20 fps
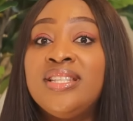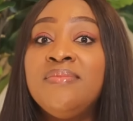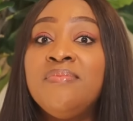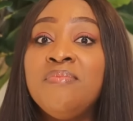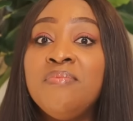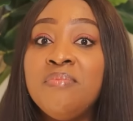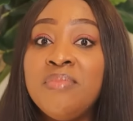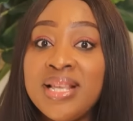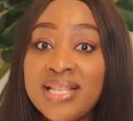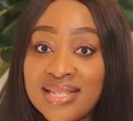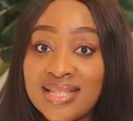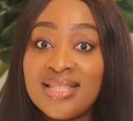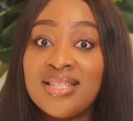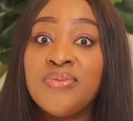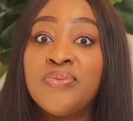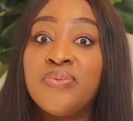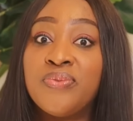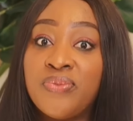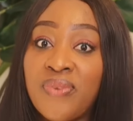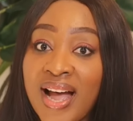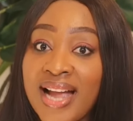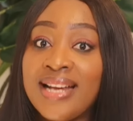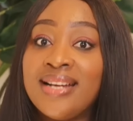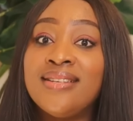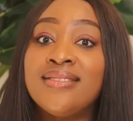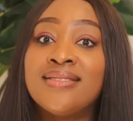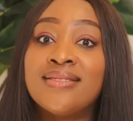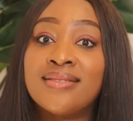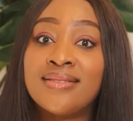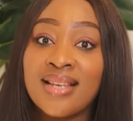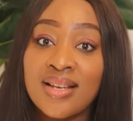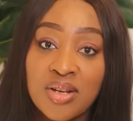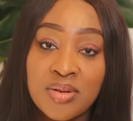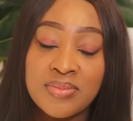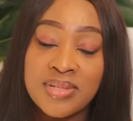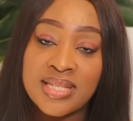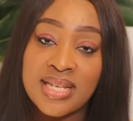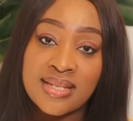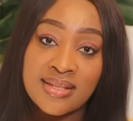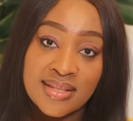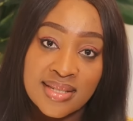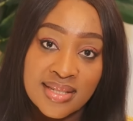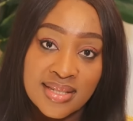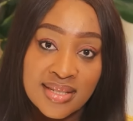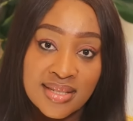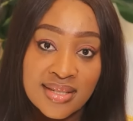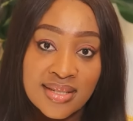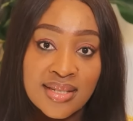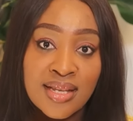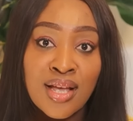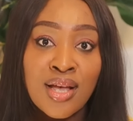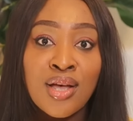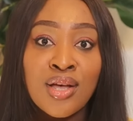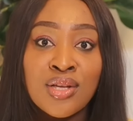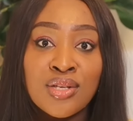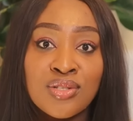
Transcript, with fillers: demystify the circumstances